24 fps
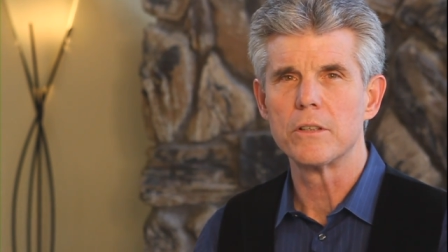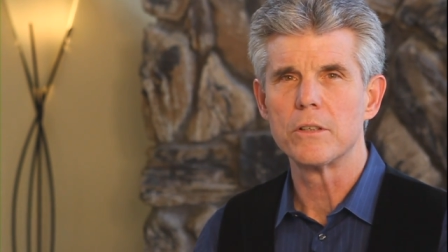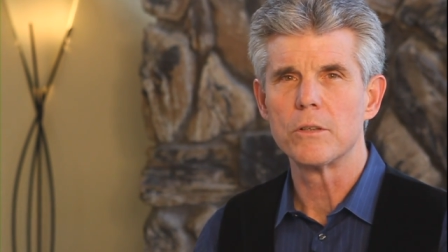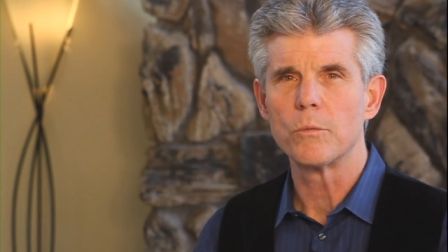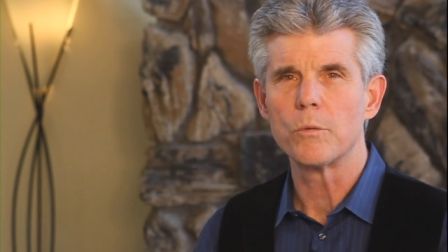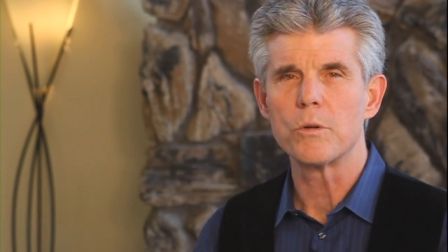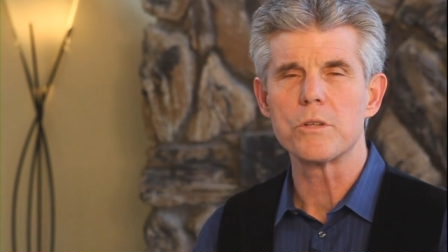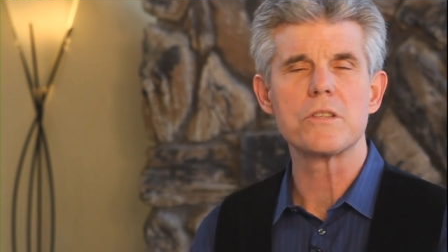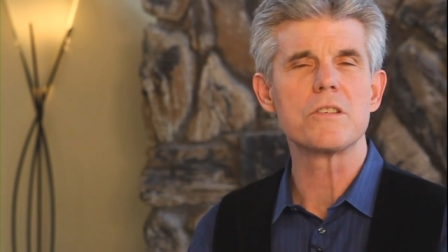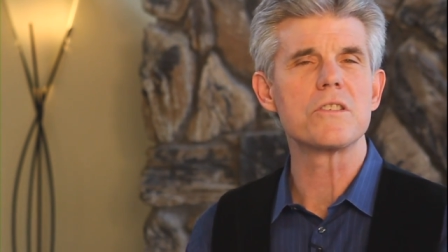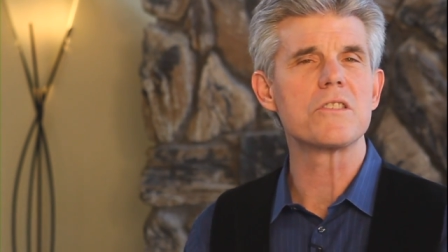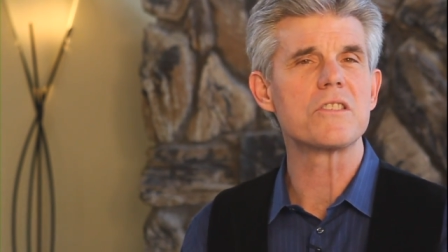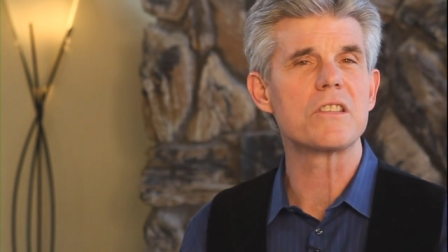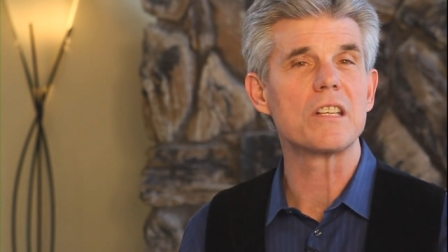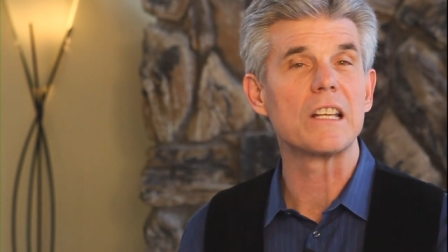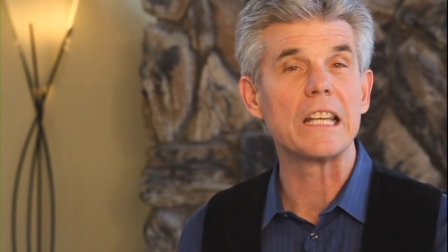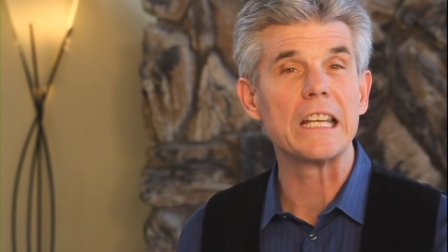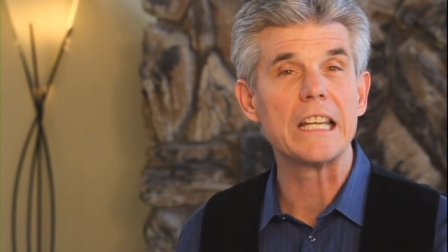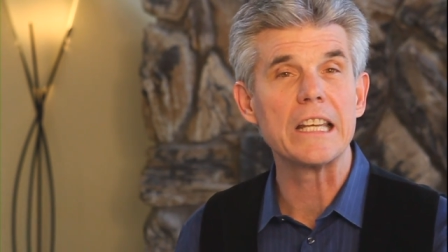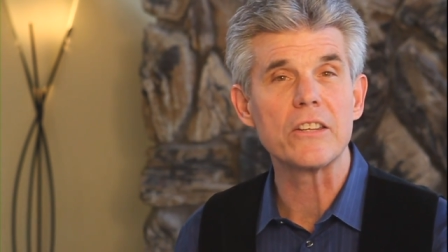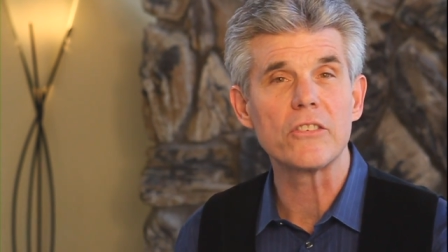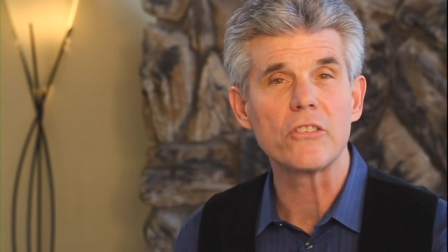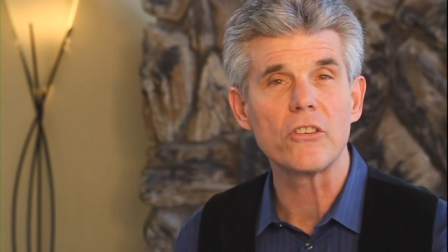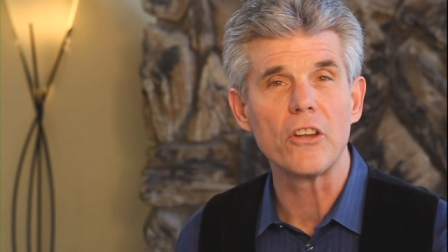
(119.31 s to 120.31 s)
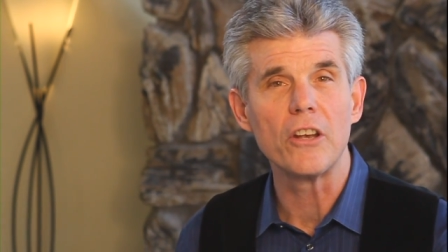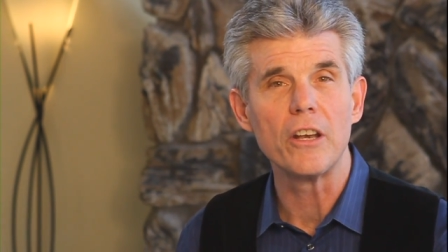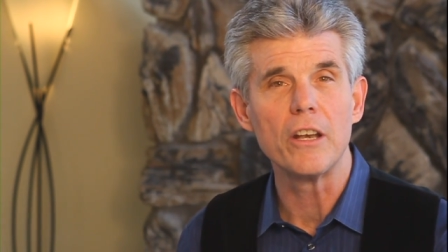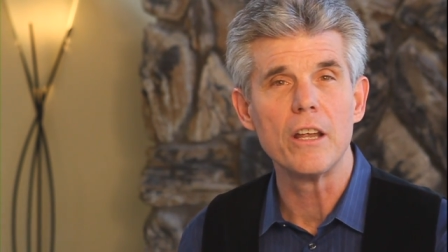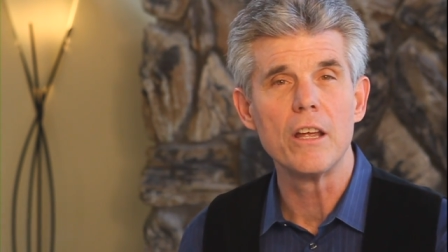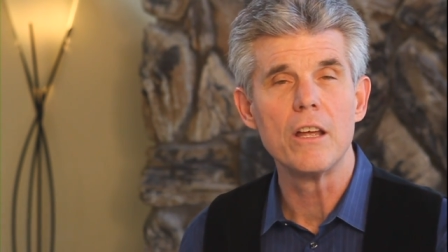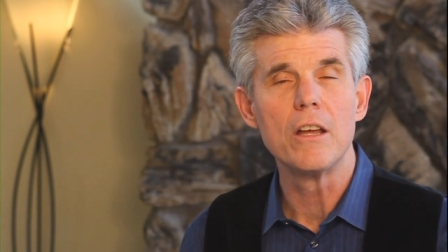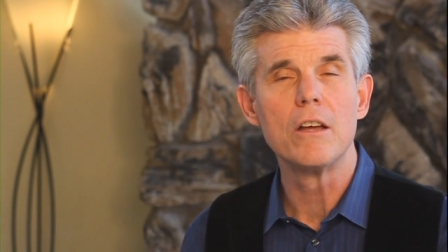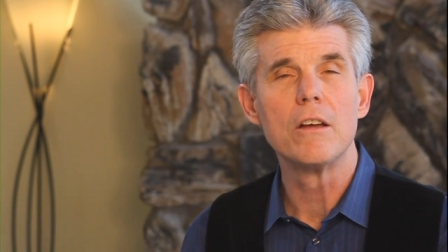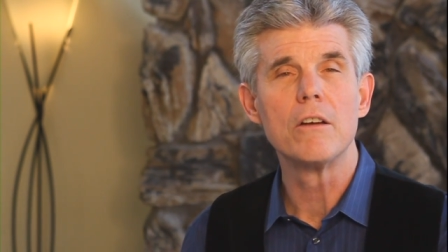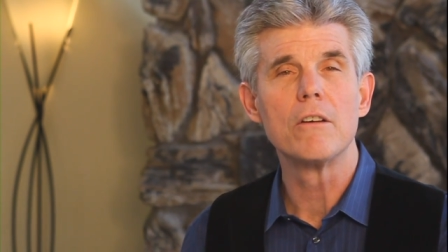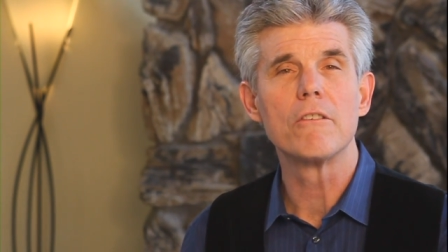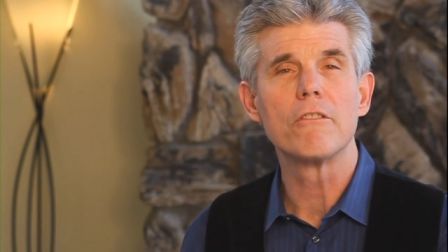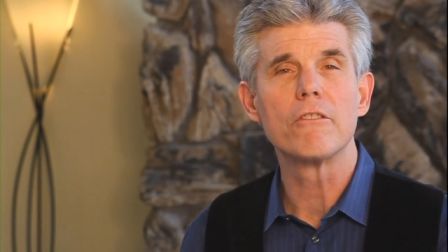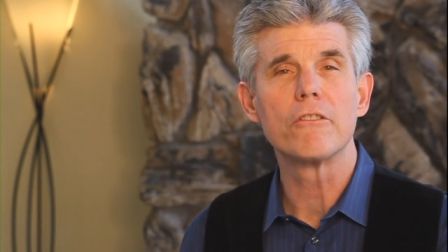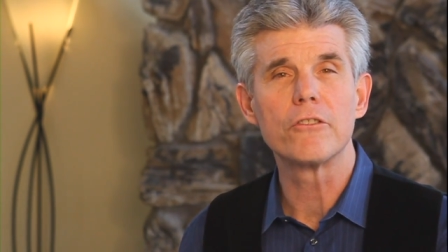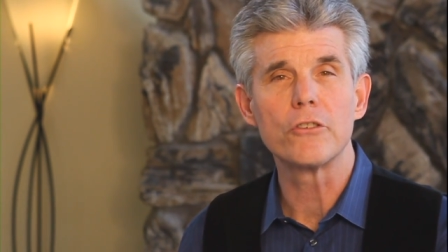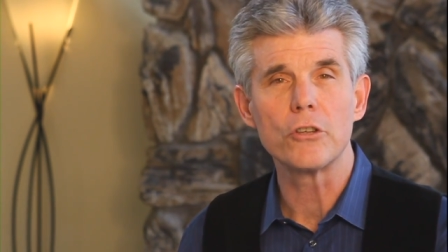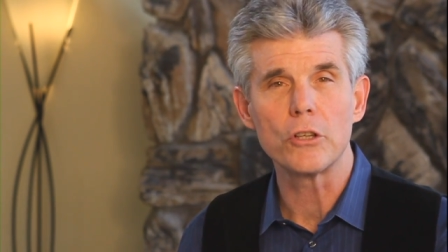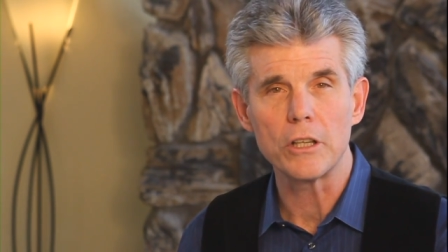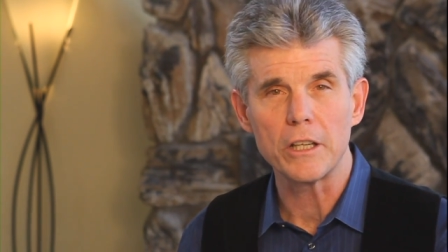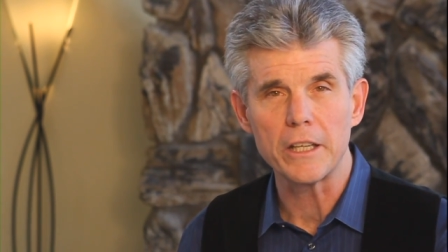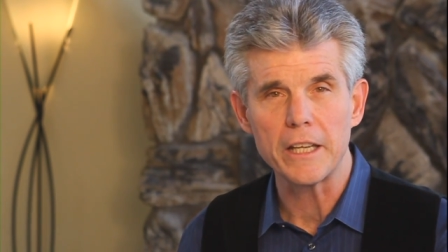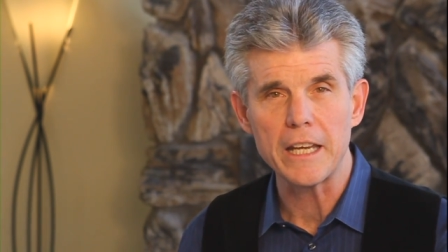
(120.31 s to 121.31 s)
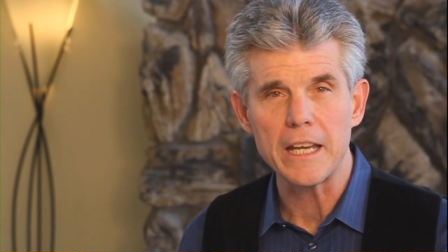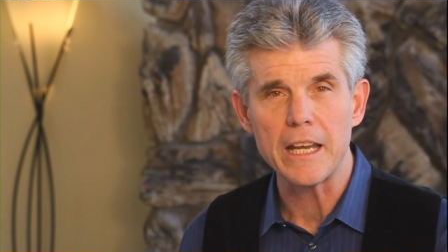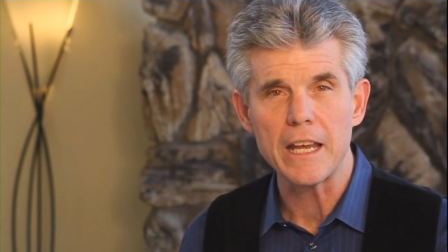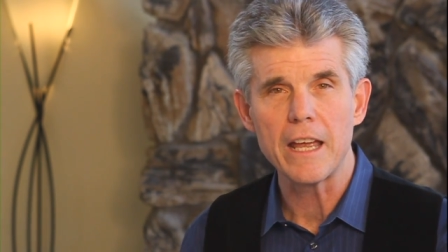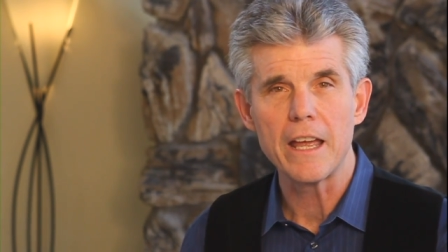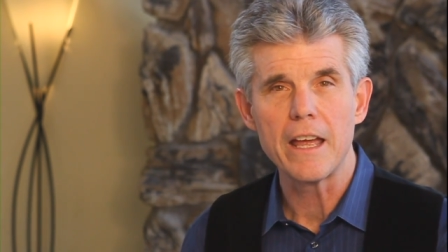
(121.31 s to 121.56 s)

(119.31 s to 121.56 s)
which is to listen fully